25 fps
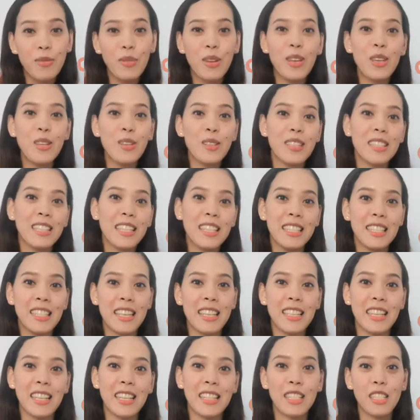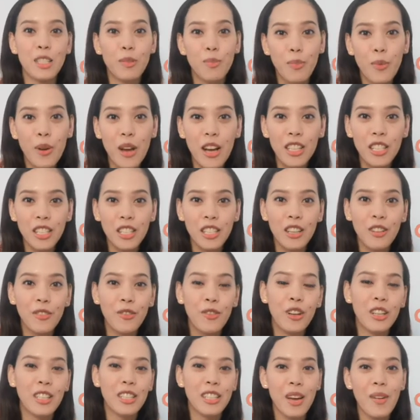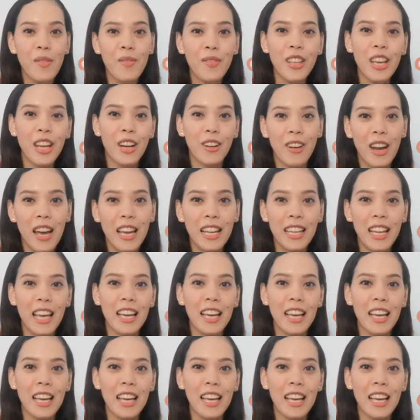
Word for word: We use this as an expression for something, right?